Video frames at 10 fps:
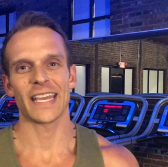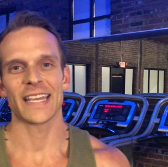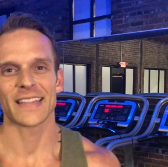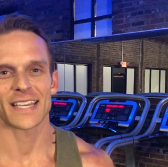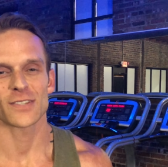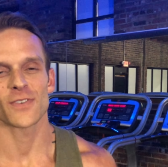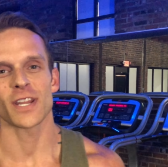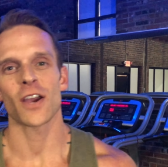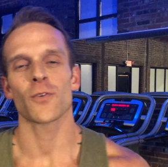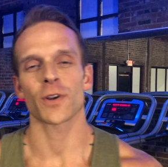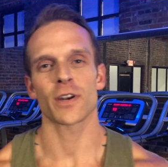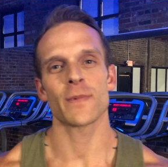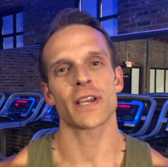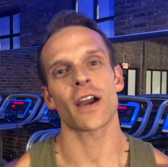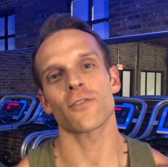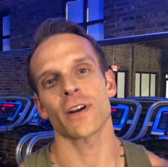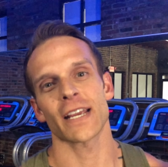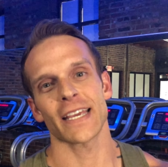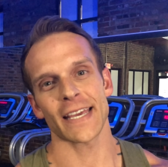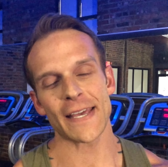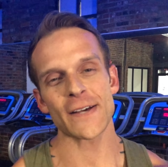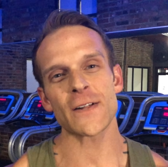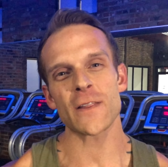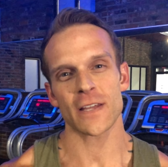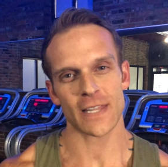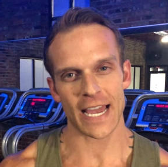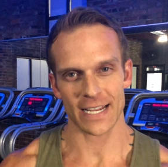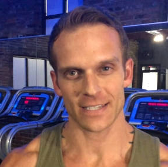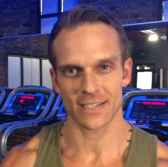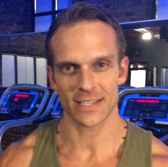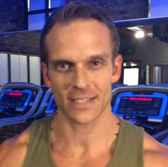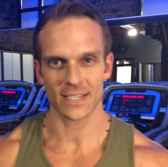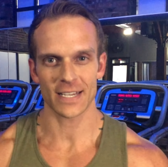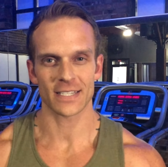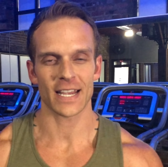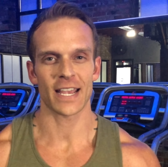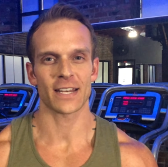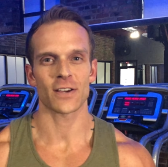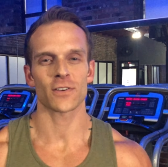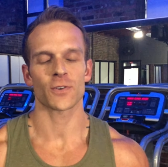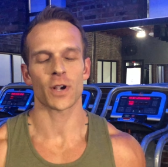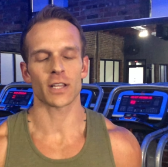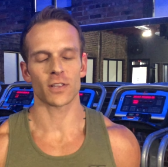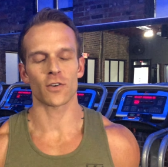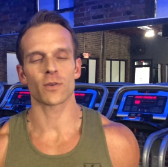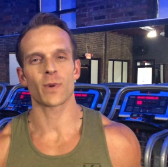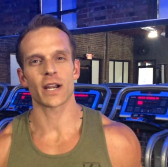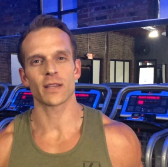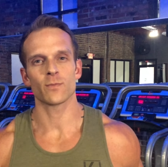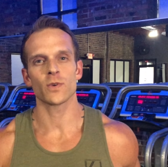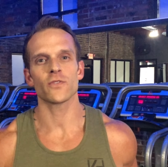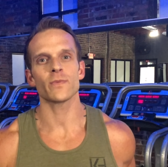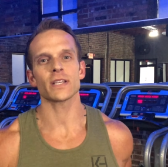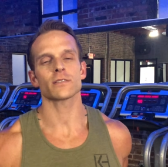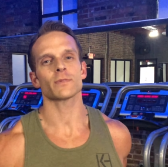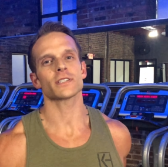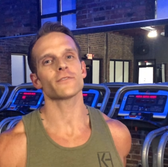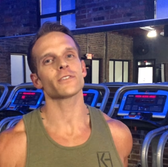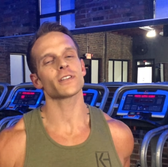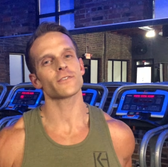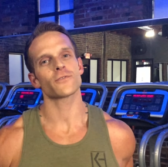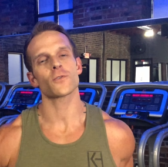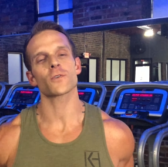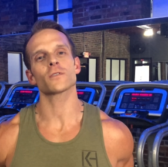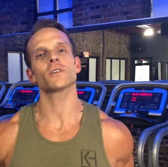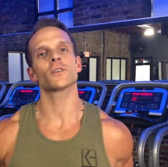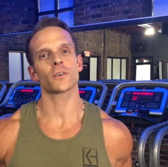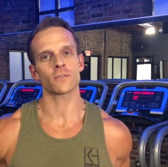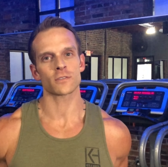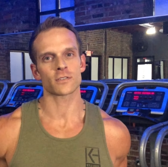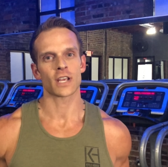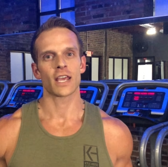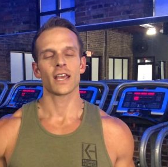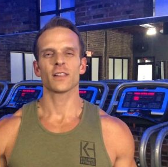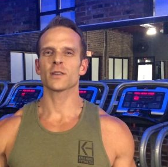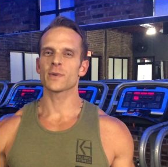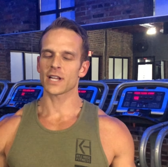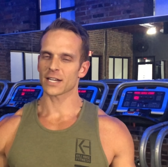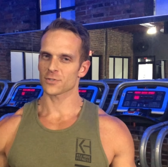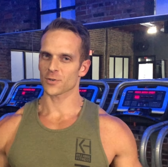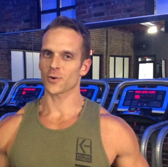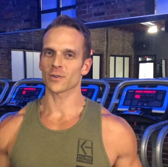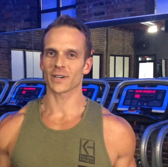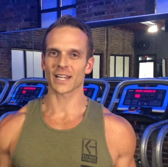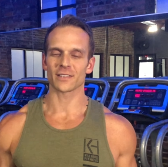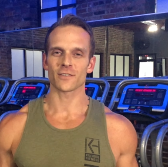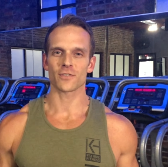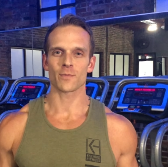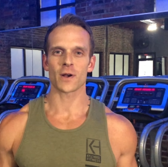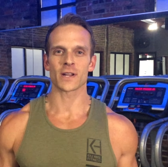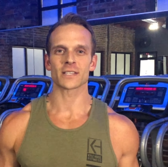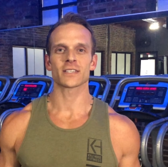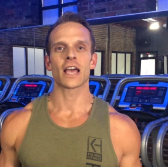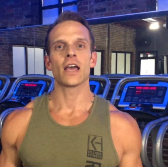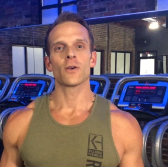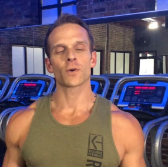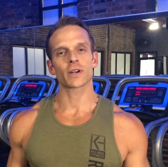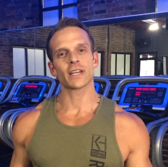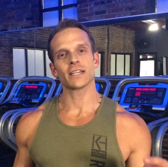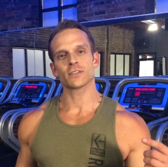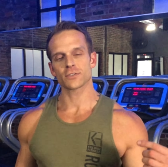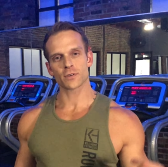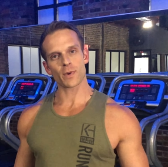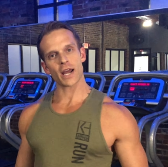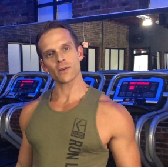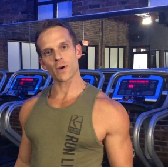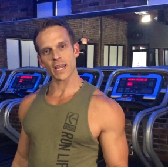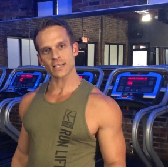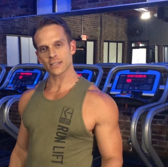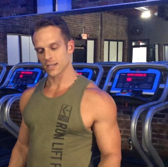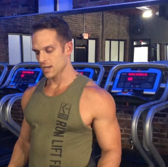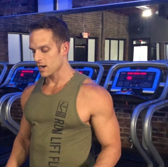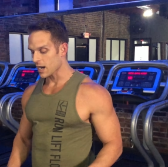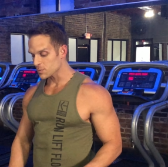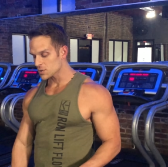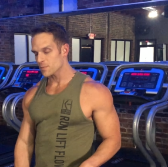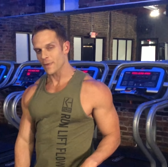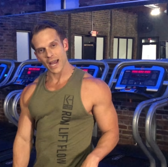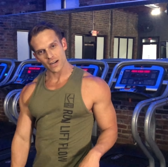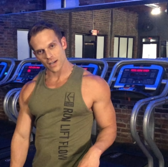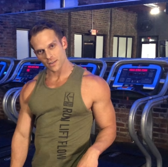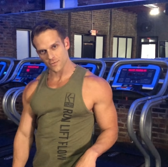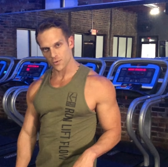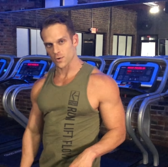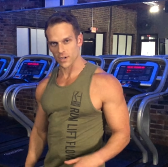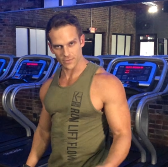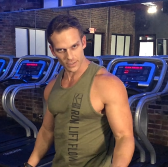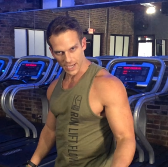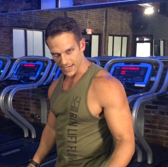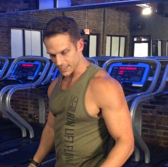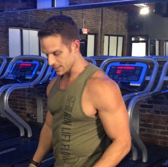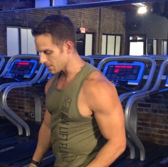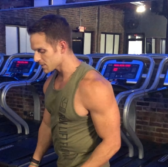In this video, we're going to be covering Kill the Lights. This is another great lower body movement specifically for the glutes. A little bit of extra core work in there for bonus. We're going to need just your body weight, optional mat on the floor if you like.